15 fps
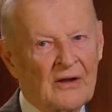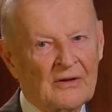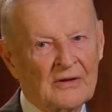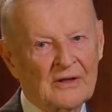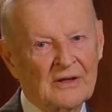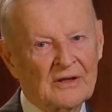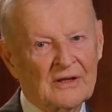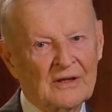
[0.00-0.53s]

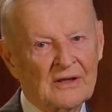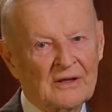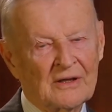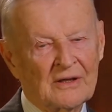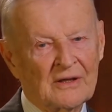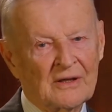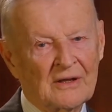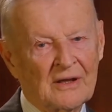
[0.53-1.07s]

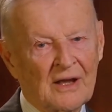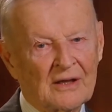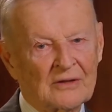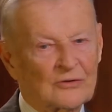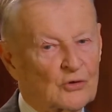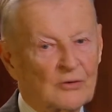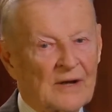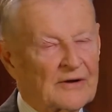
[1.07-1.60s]

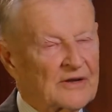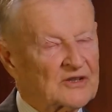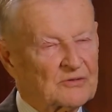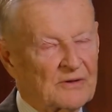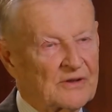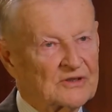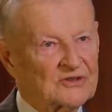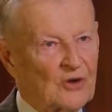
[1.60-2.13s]
two areas
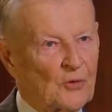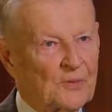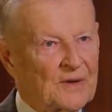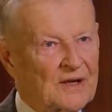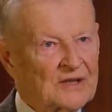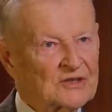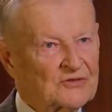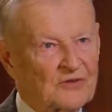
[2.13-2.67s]
where there's
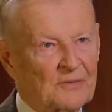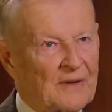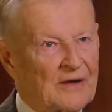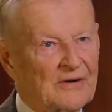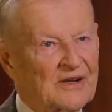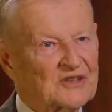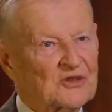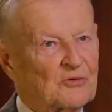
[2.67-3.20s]
openings, from
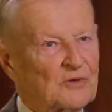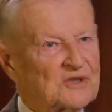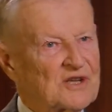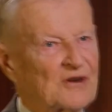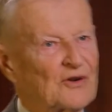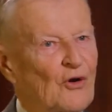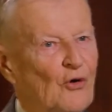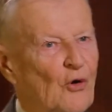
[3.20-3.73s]
areas in which there
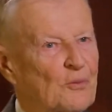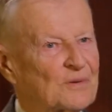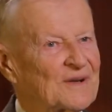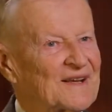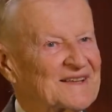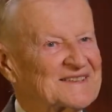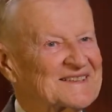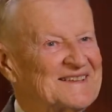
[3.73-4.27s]
are no
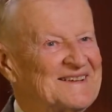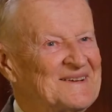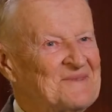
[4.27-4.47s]
openings.